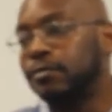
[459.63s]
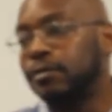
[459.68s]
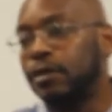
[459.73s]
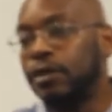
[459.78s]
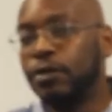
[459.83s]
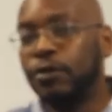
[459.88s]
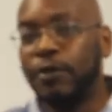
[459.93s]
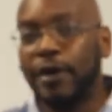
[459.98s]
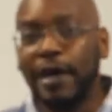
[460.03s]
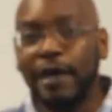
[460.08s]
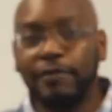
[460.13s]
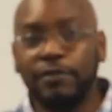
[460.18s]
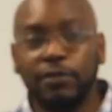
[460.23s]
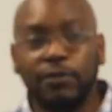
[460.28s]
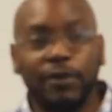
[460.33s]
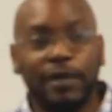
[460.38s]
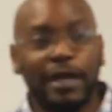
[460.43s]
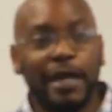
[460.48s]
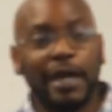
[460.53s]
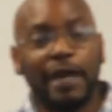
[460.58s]
you'll have
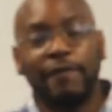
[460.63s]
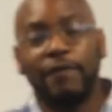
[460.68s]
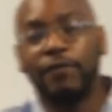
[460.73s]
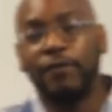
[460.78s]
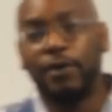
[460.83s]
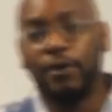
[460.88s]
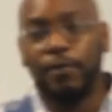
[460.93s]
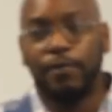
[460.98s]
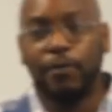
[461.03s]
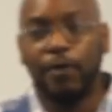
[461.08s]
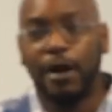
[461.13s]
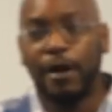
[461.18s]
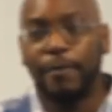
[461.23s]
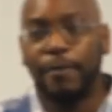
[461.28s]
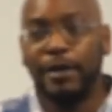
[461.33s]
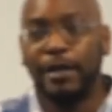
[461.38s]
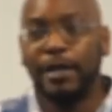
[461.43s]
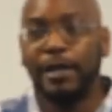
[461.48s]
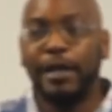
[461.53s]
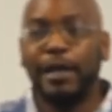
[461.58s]
someone that have a rental
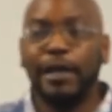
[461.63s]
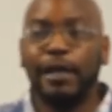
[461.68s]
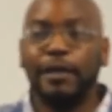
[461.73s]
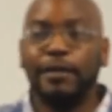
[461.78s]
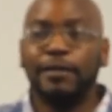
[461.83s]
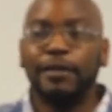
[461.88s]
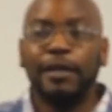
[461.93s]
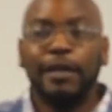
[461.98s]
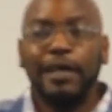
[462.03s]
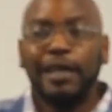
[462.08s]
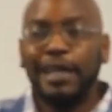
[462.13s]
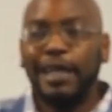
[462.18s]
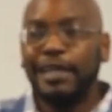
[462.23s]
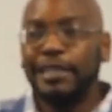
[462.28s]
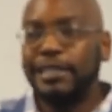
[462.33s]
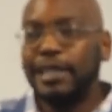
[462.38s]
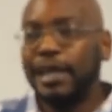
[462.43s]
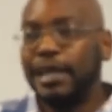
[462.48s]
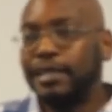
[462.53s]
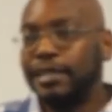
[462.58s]
property, and
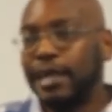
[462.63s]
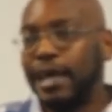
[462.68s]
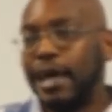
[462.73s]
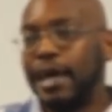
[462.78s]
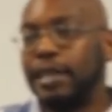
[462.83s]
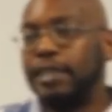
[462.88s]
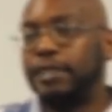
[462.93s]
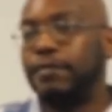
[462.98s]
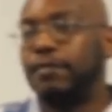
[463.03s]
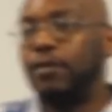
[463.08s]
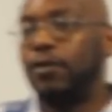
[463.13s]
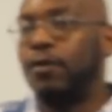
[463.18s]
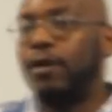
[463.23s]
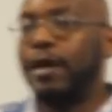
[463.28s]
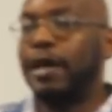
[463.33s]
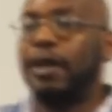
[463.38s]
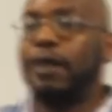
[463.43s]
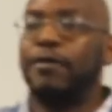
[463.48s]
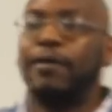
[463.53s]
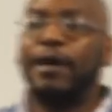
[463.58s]
let's say it's cash flowing
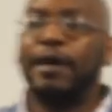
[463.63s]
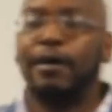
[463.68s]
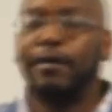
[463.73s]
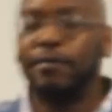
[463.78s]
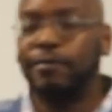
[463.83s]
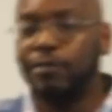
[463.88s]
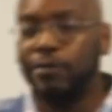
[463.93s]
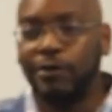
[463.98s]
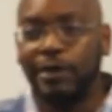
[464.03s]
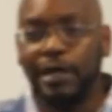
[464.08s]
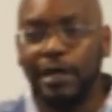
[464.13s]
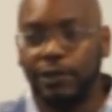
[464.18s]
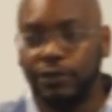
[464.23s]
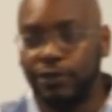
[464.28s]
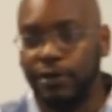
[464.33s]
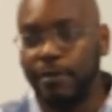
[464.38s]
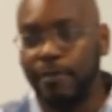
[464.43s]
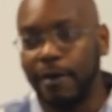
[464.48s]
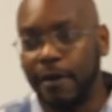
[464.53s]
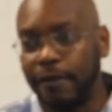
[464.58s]
at around
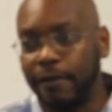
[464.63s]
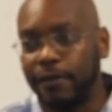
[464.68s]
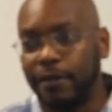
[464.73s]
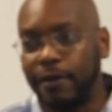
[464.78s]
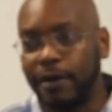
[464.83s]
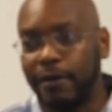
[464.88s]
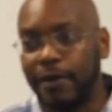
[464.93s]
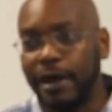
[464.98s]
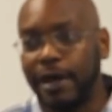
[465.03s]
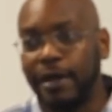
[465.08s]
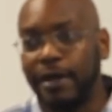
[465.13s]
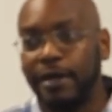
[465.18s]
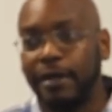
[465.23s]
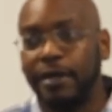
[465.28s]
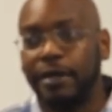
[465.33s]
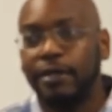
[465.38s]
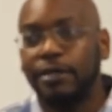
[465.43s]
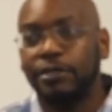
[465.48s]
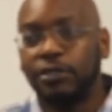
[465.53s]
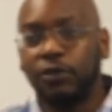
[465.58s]
$300 a month. All right,
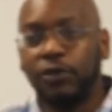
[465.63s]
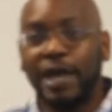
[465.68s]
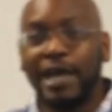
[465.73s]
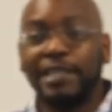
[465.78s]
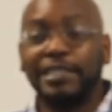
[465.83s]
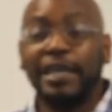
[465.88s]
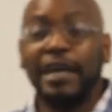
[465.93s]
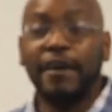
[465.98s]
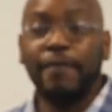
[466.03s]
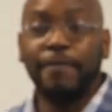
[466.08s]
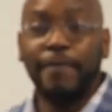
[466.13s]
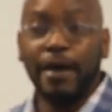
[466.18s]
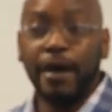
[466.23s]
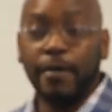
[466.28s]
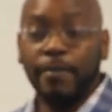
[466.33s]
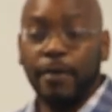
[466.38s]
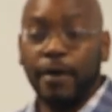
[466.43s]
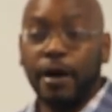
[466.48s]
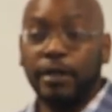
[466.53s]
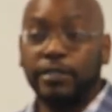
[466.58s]
so you actually have
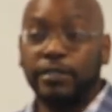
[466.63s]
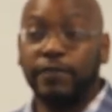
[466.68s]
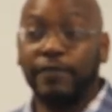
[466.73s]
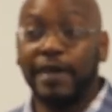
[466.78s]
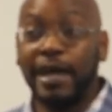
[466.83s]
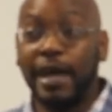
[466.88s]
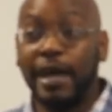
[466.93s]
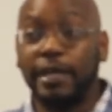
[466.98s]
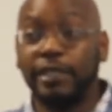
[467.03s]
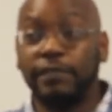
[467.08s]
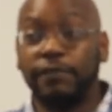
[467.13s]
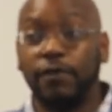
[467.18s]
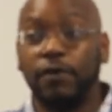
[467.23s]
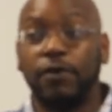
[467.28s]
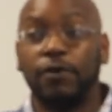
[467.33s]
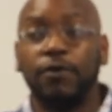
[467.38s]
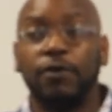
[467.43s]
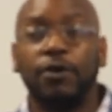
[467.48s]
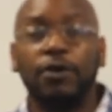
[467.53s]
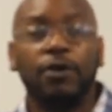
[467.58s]
positive cash flow.
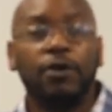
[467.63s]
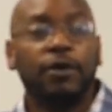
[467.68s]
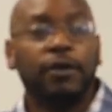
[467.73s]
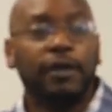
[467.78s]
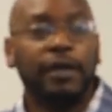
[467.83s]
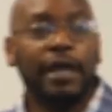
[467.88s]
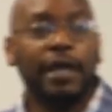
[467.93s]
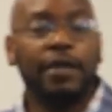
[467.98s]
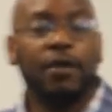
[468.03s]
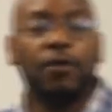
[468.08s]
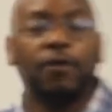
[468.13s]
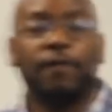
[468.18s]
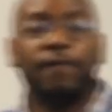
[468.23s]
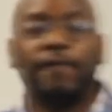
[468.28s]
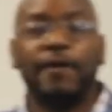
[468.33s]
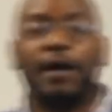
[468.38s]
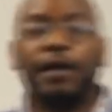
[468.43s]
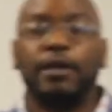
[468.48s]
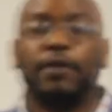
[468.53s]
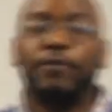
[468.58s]
And then you go to
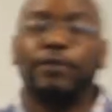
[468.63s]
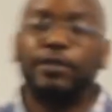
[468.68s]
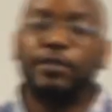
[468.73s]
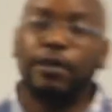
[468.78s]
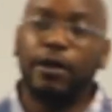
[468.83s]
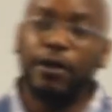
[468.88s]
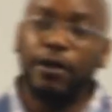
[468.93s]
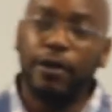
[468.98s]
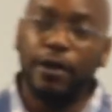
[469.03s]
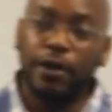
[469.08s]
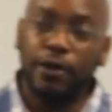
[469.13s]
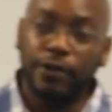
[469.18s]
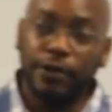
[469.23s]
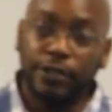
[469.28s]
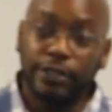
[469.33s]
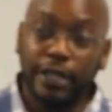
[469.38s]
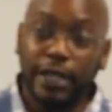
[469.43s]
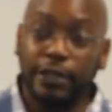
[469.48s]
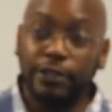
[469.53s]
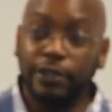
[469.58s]
file your return on your
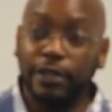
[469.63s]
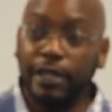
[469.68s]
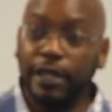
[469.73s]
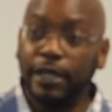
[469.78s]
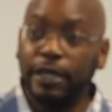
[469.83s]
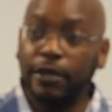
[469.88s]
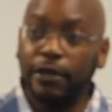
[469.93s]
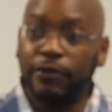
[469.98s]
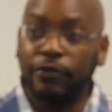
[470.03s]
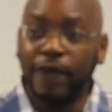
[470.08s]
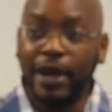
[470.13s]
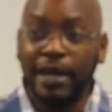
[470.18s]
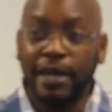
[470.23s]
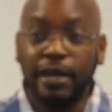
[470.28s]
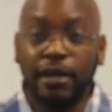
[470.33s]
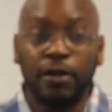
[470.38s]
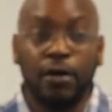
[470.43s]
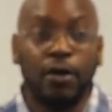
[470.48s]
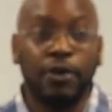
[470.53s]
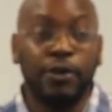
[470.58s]
Schedule E. You're writing
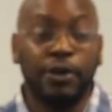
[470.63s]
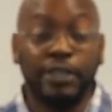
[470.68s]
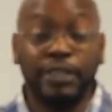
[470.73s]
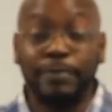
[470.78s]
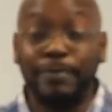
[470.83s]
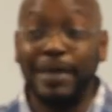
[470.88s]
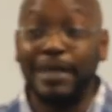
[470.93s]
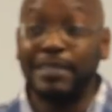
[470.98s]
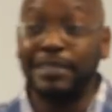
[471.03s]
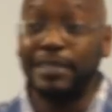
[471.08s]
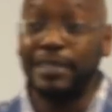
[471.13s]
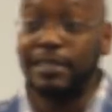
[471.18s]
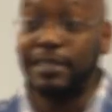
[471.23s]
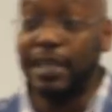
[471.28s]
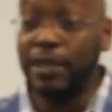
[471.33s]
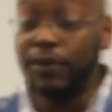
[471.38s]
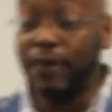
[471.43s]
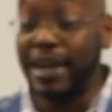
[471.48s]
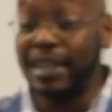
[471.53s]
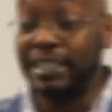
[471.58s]
down all your expenses
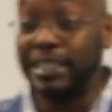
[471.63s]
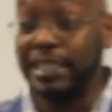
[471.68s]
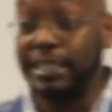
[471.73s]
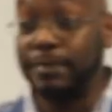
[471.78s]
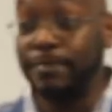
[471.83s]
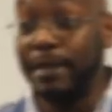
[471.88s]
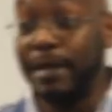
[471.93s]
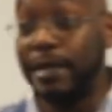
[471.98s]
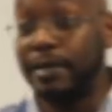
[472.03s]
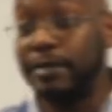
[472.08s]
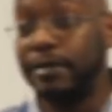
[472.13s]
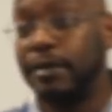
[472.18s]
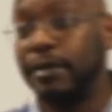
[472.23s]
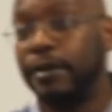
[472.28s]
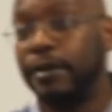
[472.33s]
that you actually spent.